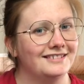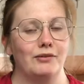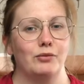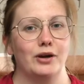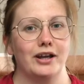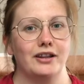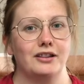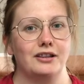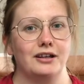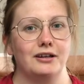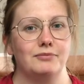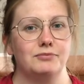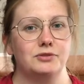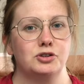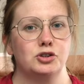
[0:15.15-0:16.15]
with
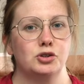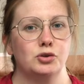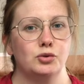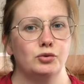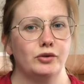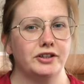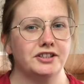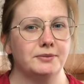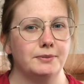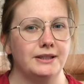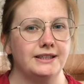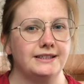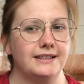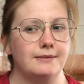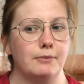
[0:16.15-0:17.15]
2
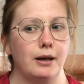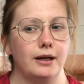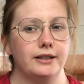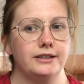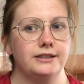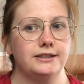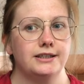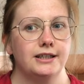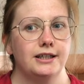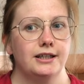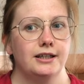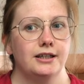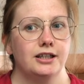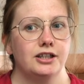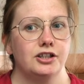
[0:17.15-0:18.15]
recipes in mind,
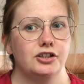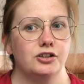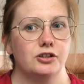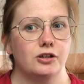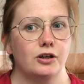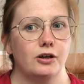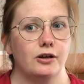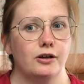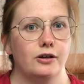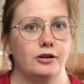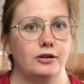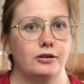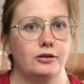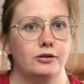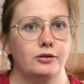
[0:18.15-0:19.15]

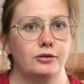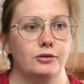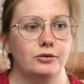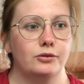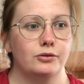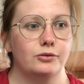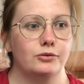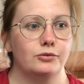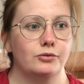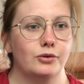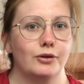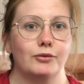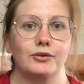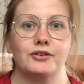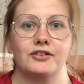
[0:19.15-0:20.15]
so we
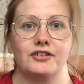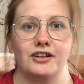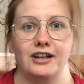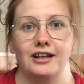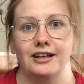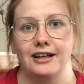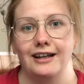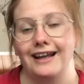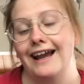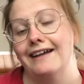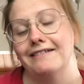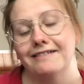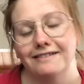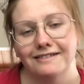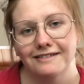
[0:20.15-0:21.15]
will see
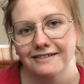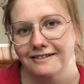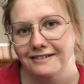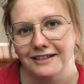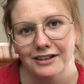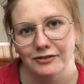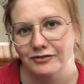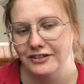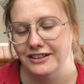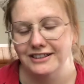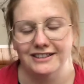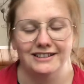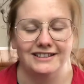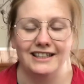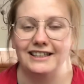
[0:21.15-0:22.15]
again if this
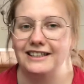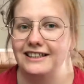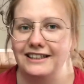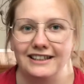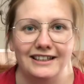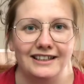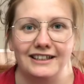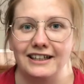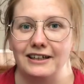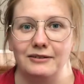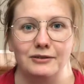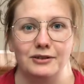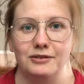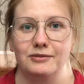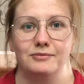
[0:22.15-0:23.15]
is anything that
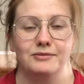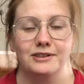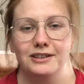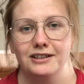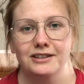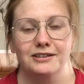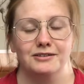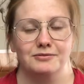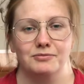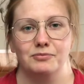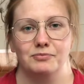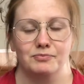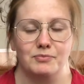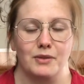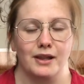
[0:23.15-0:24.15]
will
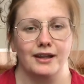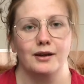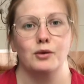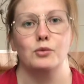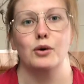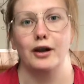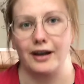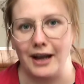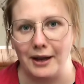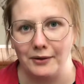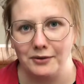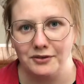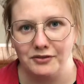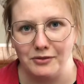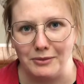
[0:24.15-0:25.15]
work
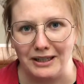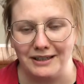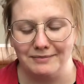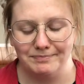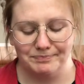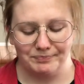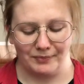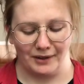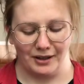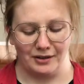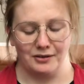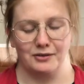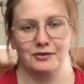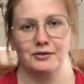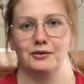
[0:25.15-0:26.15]
out for me
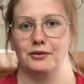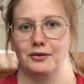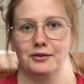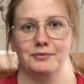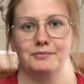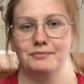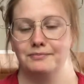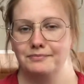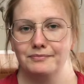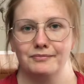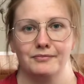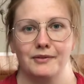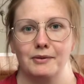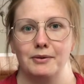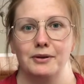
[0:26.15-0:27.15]
or
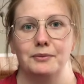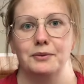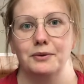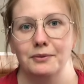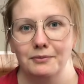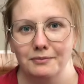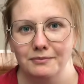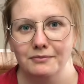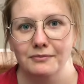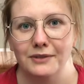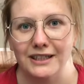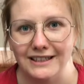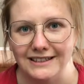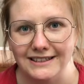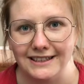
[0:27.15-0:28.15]
the people
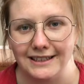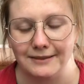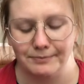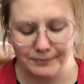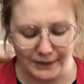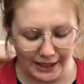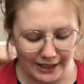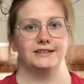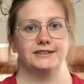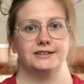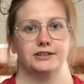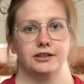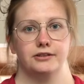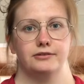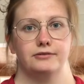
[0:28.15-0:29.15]
eating.
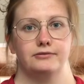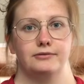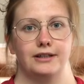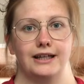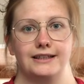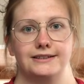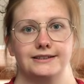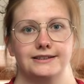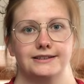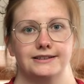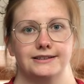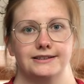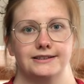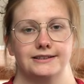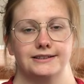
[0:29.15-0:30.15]
So let's